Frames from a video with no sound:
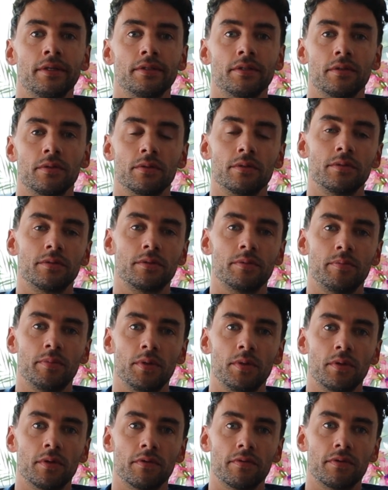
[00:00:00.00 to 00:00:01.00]
so it was
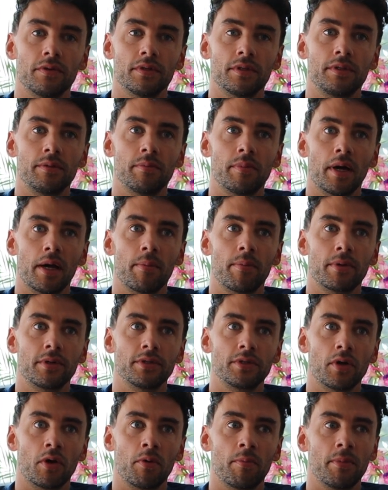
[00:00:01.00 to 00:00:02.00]
beautiful. And Piper
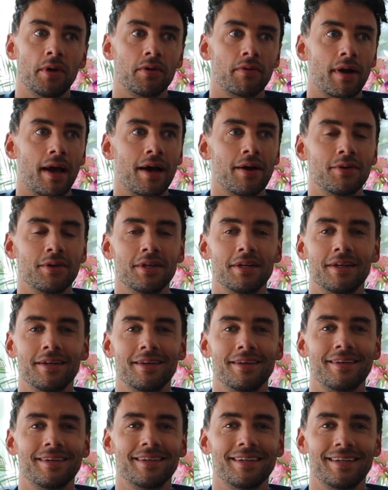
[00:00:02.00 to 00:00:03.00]
showing me around and